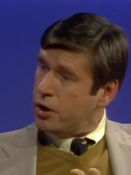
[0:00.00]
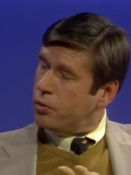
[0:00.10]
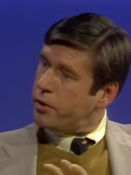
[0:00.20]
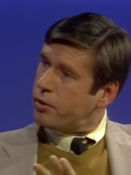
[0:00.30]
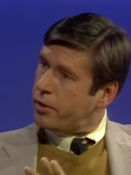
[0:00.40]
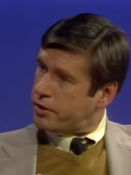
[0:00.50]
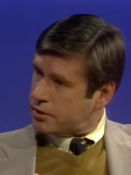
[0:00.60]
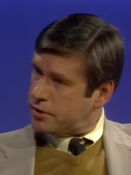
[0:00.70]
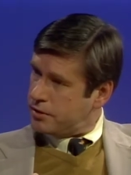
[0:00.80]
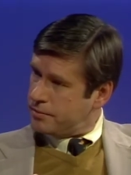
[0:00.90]
We
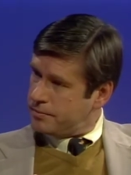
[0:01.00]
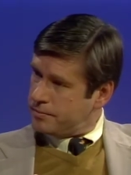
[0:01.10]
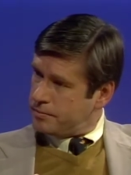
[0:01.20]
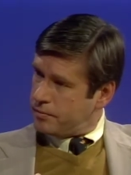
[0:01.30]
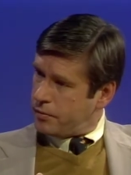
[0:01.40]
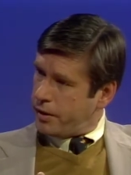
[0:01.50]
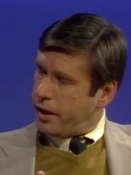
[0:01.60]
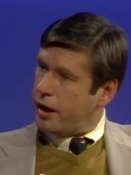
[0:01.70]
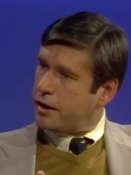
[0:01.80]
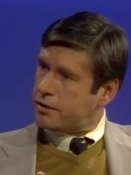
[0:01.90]
risk
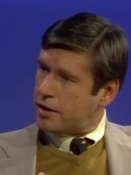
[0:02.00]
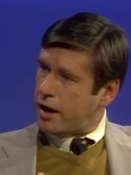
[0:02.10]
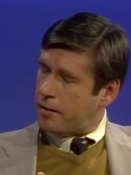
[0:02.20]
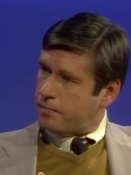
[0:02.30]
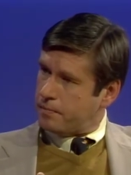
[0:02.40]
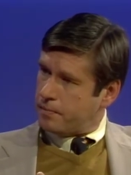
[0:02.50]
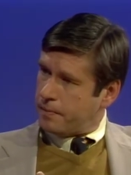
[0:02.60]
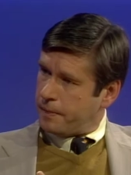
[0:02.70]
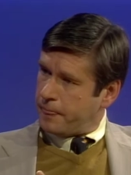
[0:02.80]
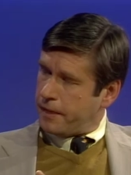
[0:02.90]
any time
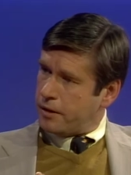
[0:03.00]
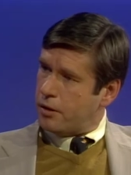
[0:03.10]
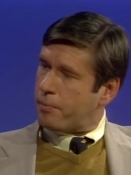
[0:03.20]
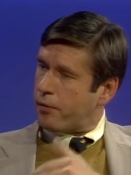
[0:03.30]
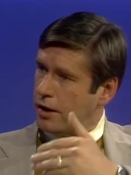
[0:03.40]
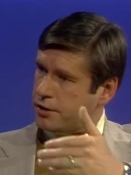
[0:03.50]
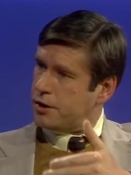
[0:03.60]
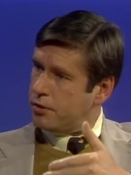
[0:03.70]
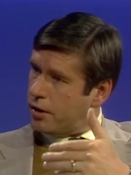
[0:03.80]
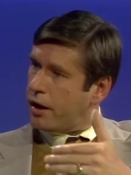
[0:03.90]
you
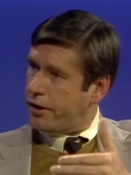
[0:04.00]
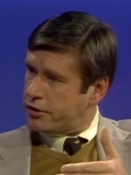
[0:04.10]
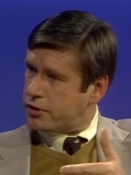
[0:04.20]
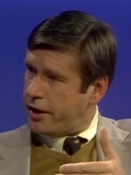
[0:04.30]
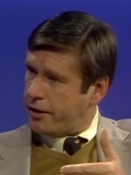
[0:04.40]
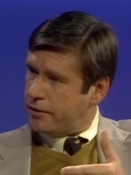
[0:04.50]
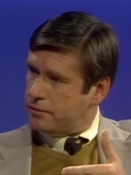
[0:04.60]
prosecute a legislator.